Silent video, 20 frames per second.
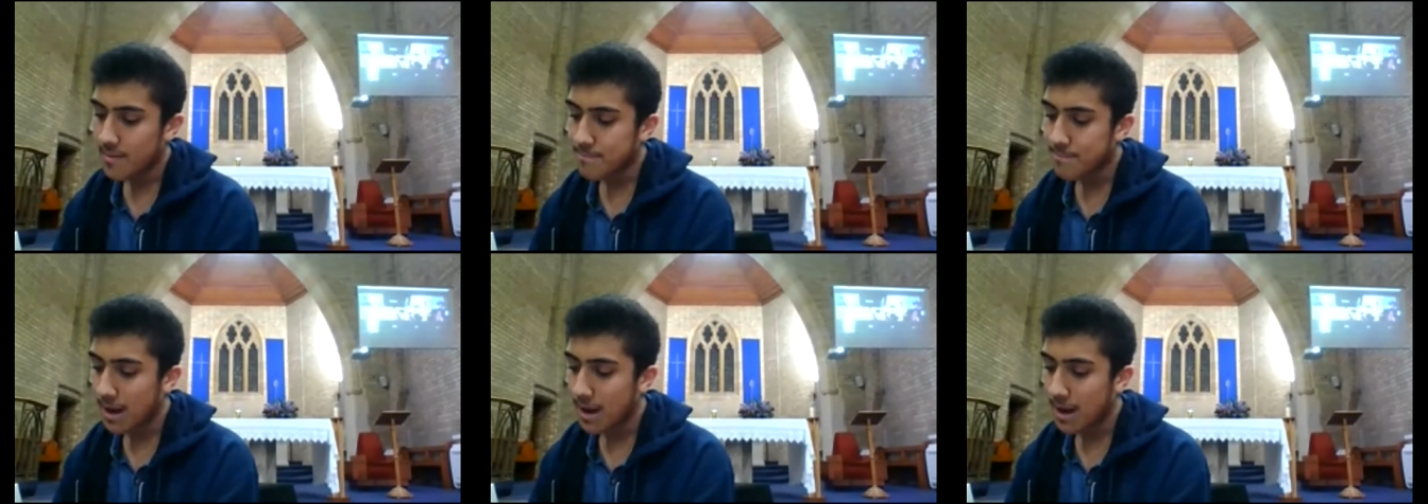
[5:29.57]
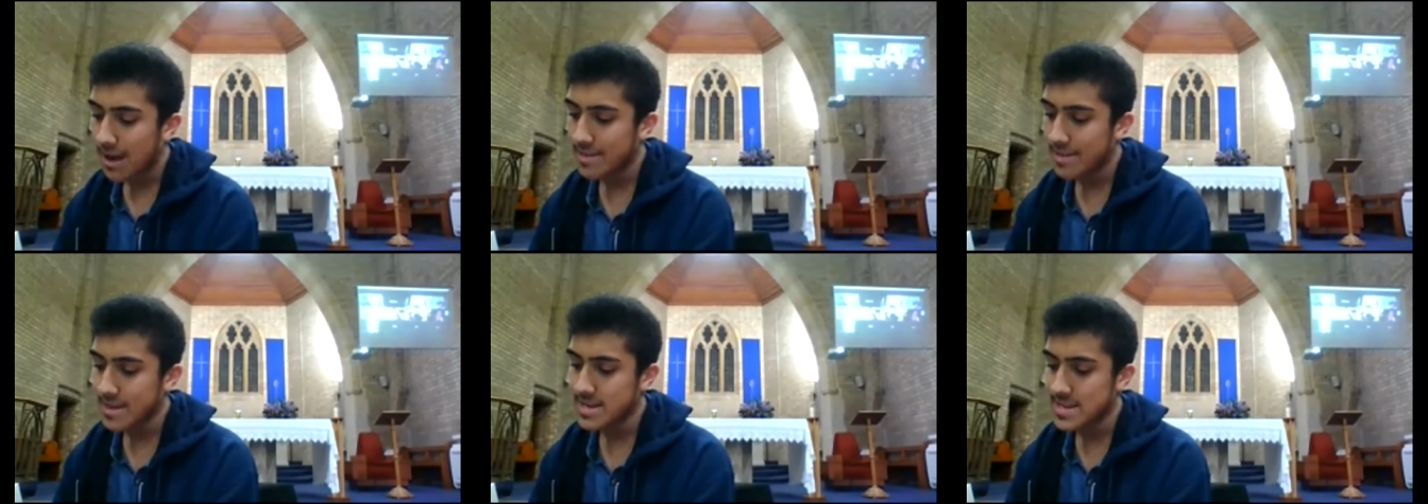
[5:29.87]

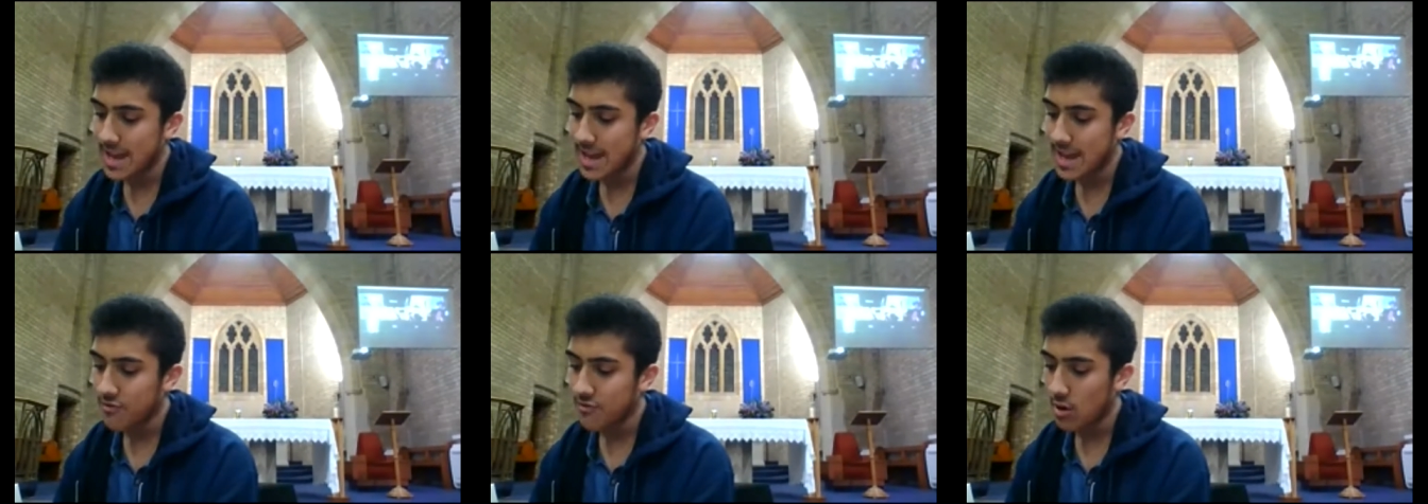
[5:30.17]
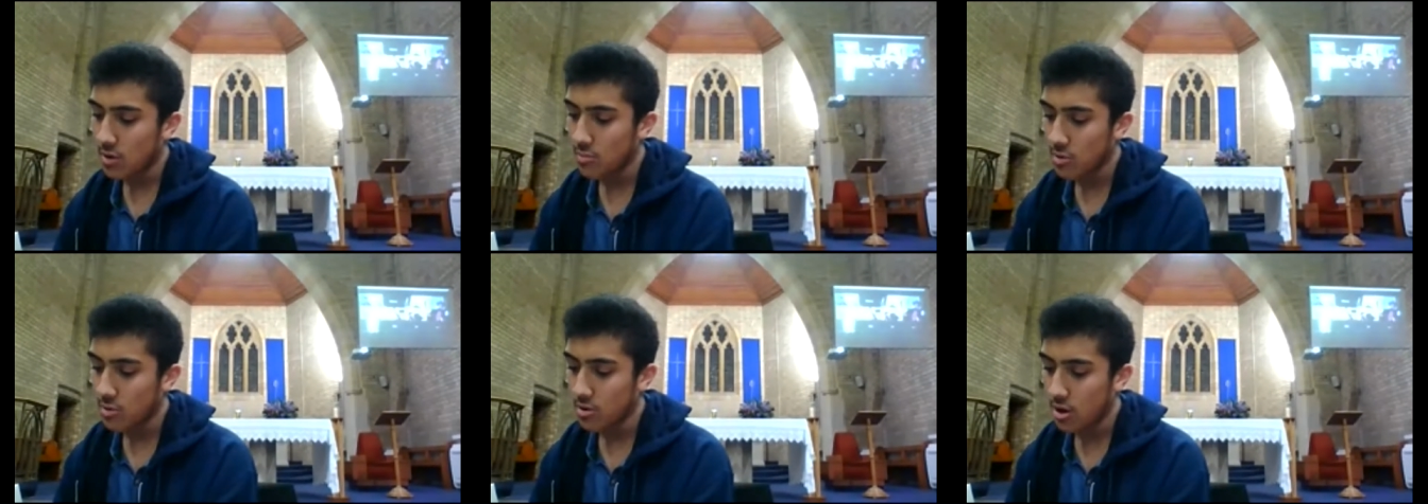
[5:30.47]
By this,
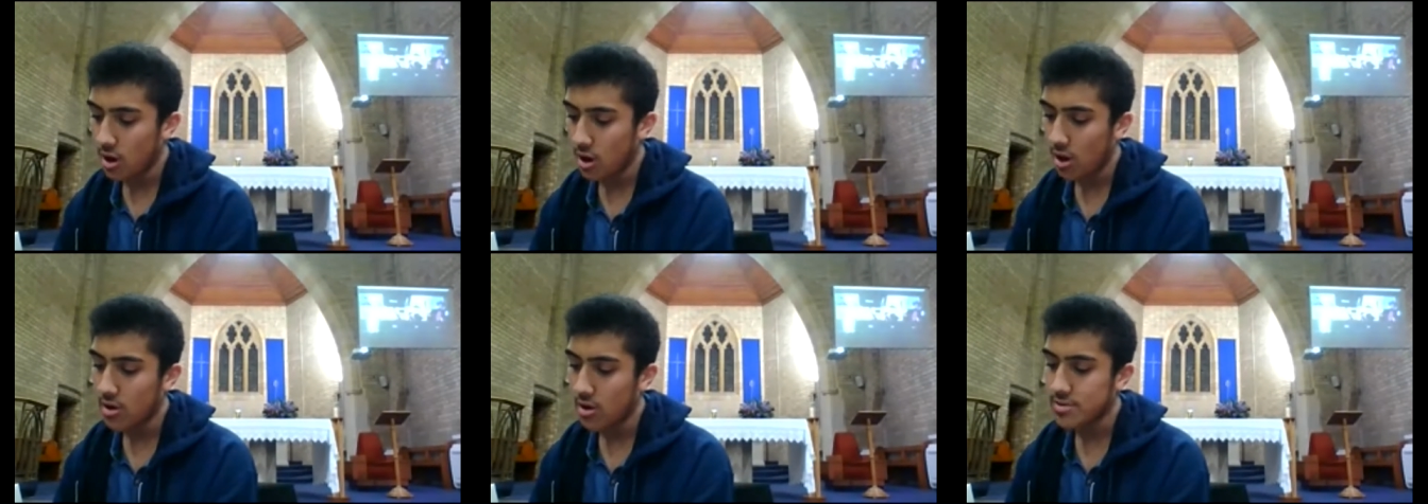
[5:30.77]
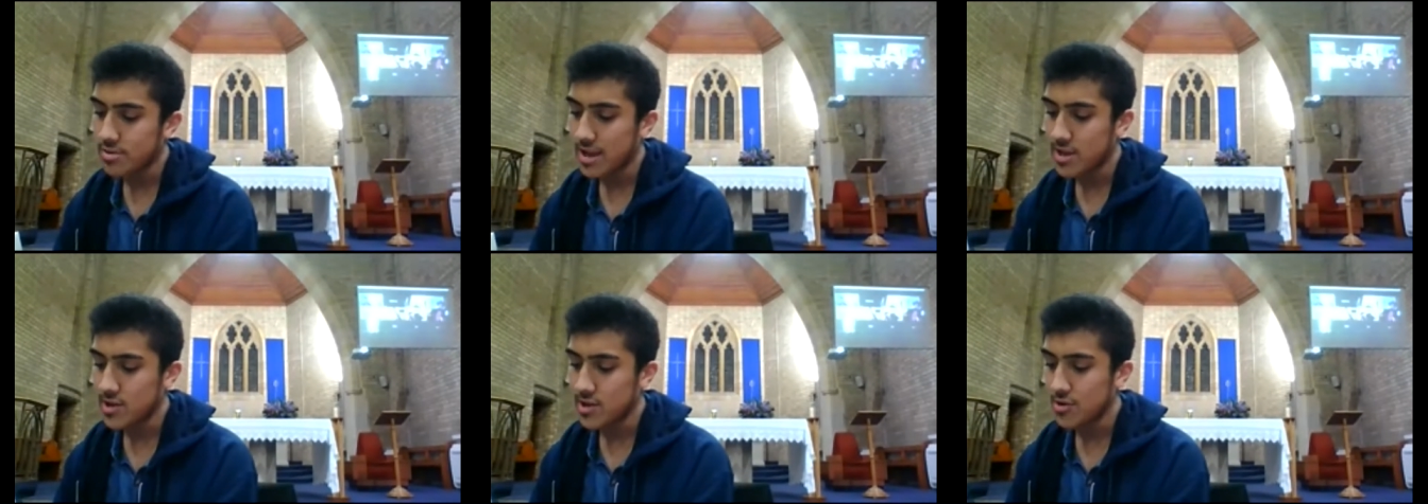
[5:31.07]
everyone will know
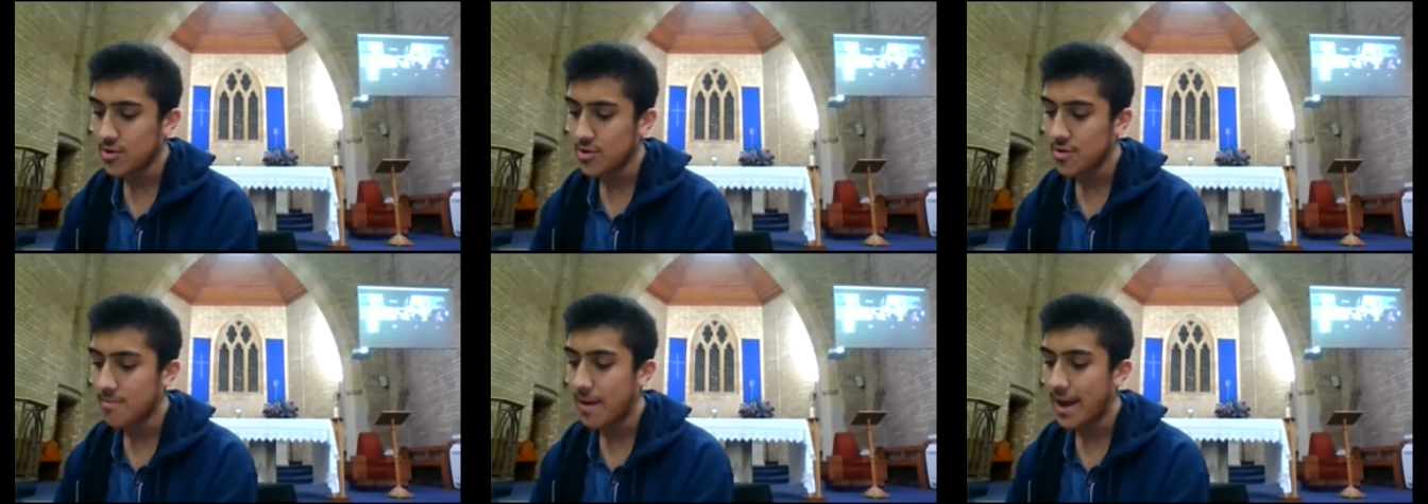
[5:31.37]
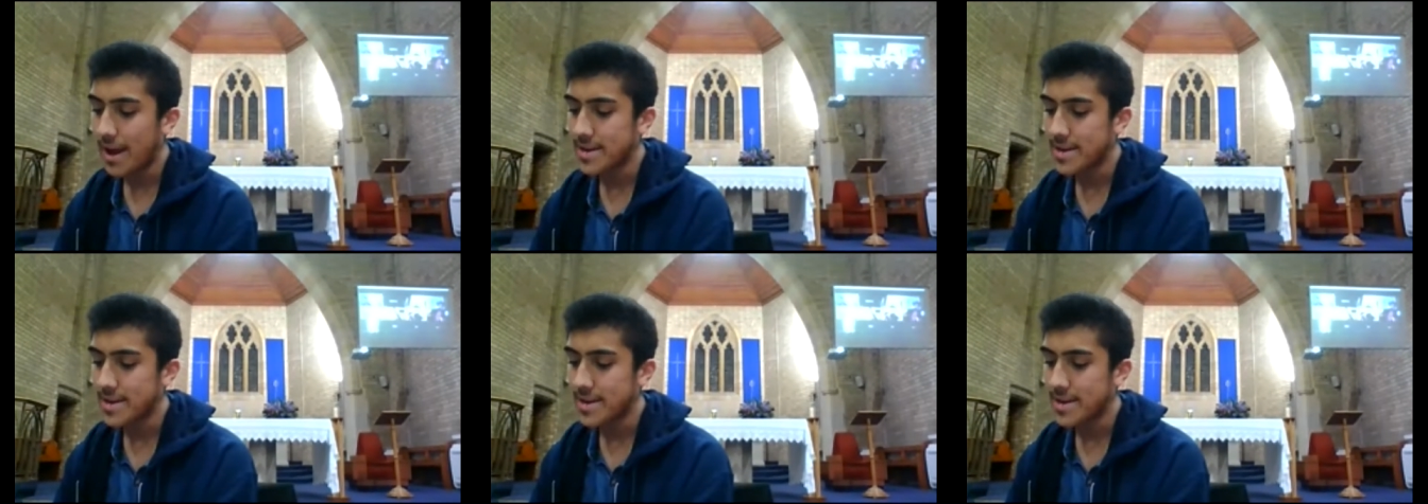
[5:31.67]
that you are my